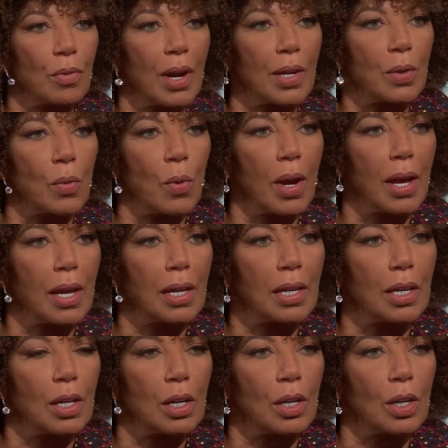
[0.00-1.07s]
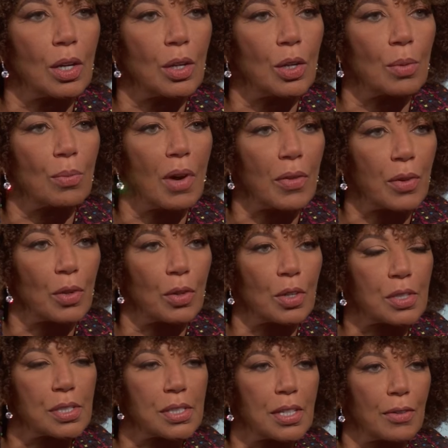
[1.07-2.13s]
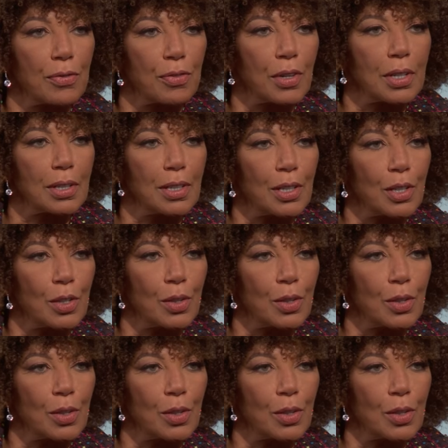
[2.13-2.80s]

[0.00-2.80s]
Right away, your mother looks different.